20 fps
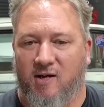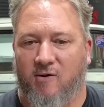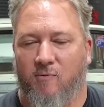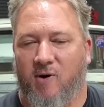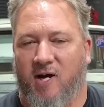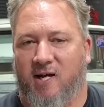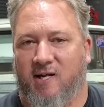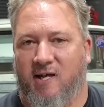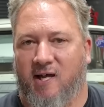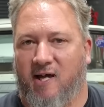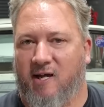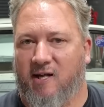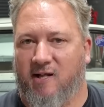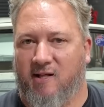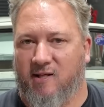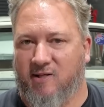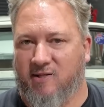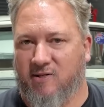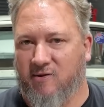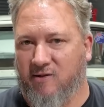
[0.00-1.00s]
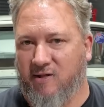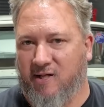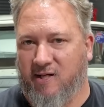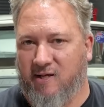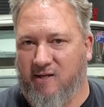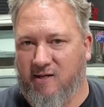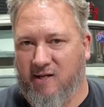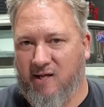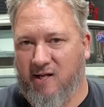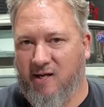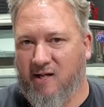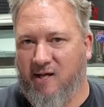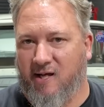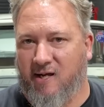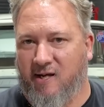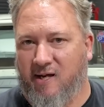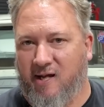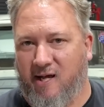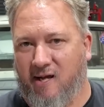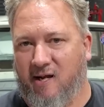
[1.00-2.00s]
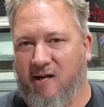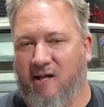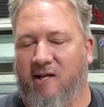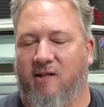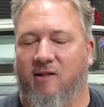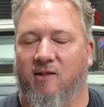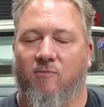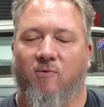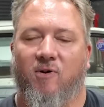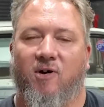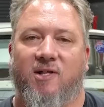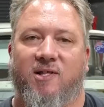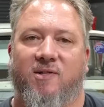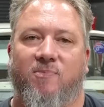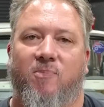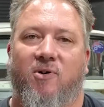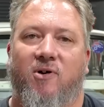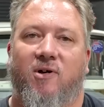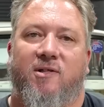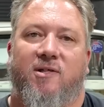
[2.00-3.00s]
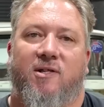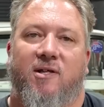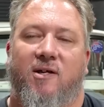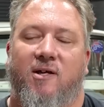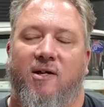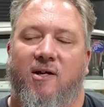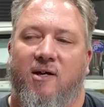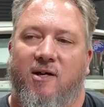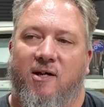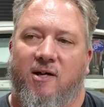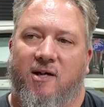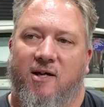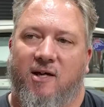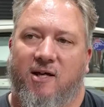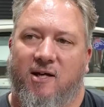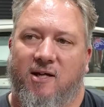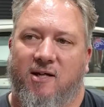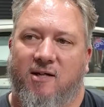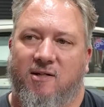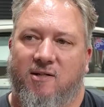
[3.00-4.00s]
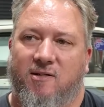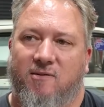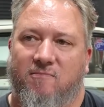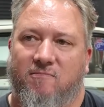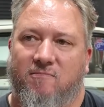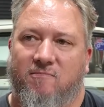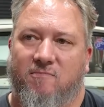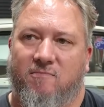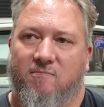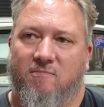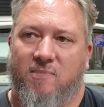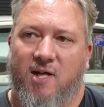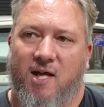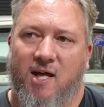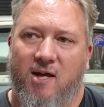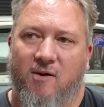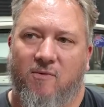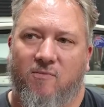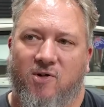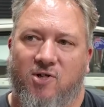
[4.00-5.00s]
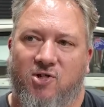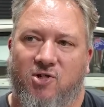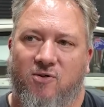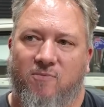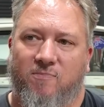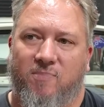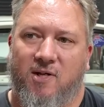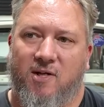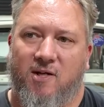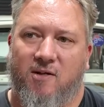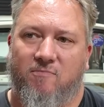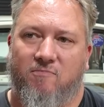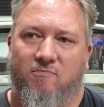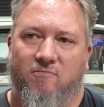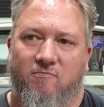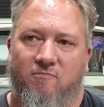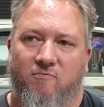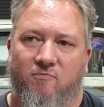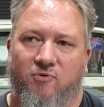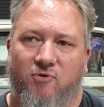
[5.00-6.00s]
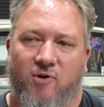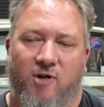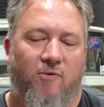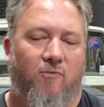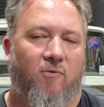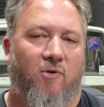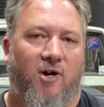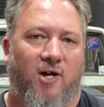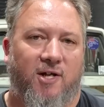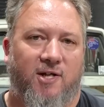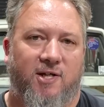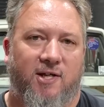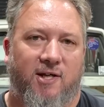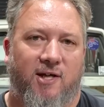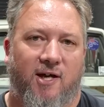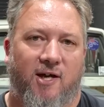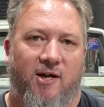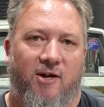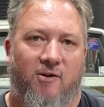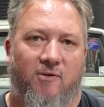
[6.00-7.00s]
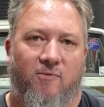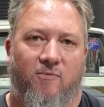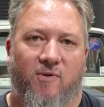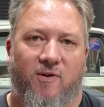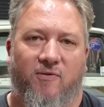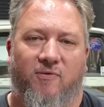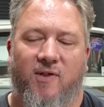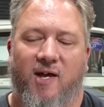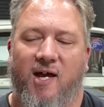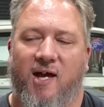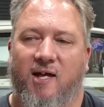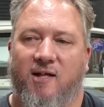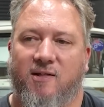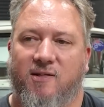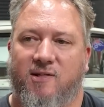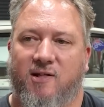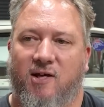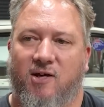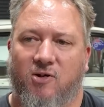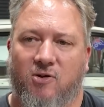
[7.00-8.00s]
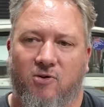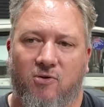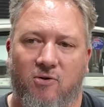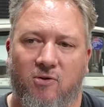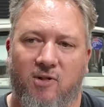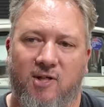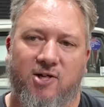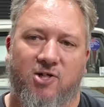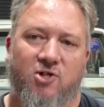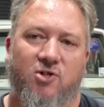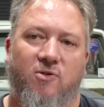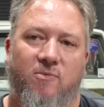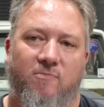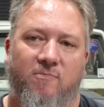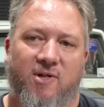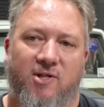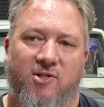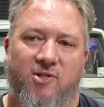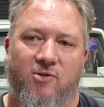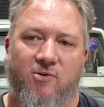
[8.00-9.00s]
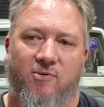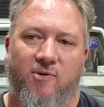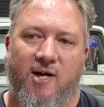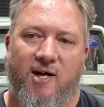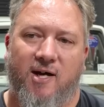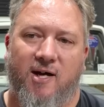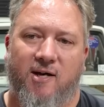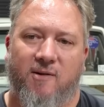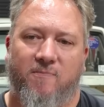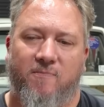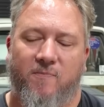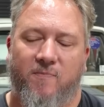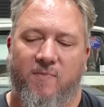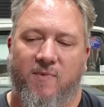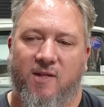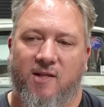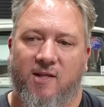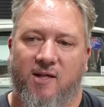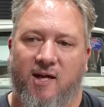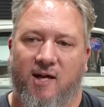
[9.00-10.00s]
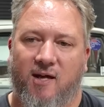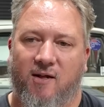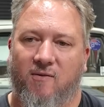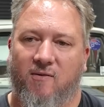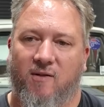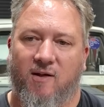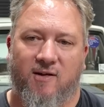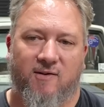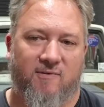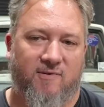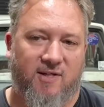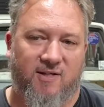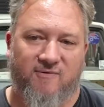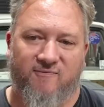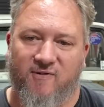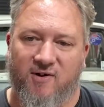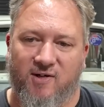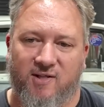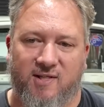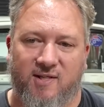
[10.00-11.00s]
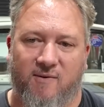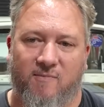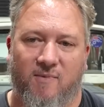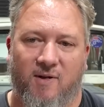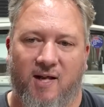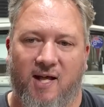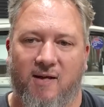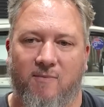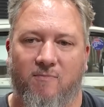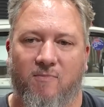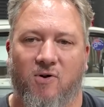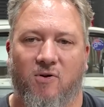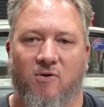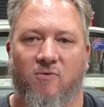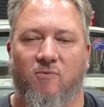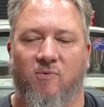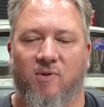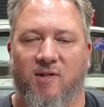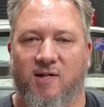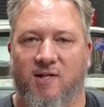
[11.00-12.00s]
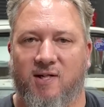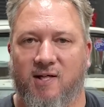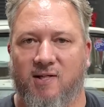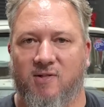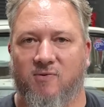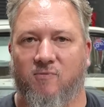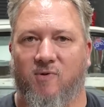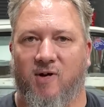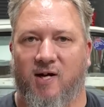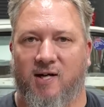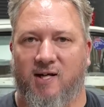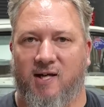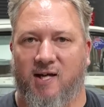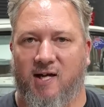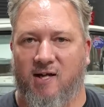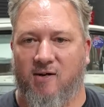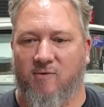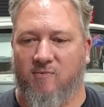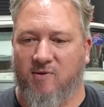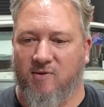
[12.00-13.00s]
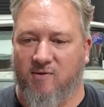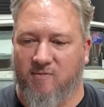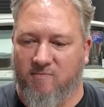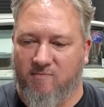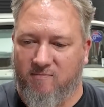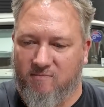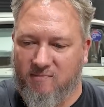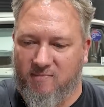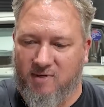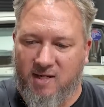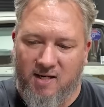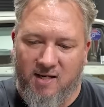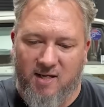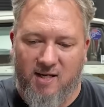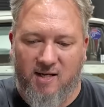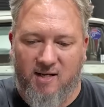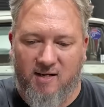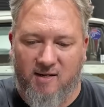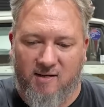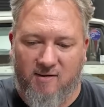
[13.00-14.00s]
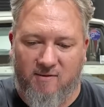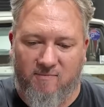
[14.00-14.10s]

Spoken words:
a radiator that's got the inlet and outlet in the right spots, and yeah, we should be pretty right to go with that. So cooling shouldn't be too hard. Like just find something late model with a decent radiator with a inlet,